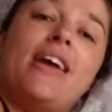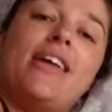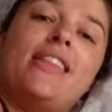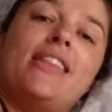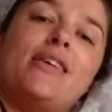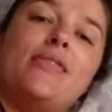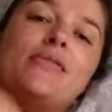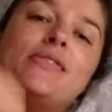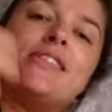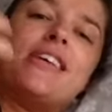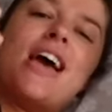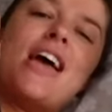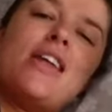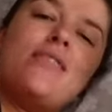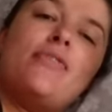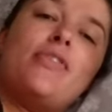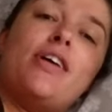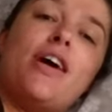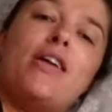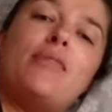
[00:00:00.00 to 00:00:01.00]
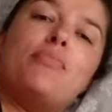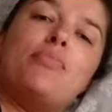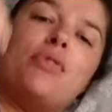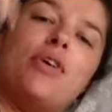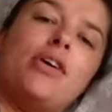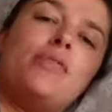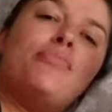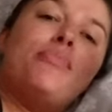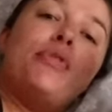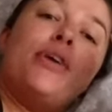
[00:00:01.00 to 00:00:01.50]
and there was kind of a lot of
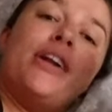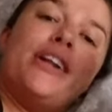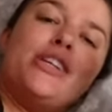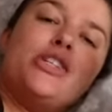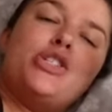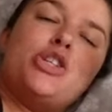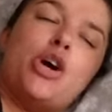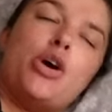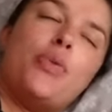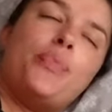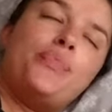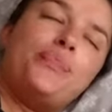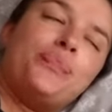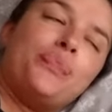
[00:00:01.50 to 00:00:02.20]
blood, bloody show.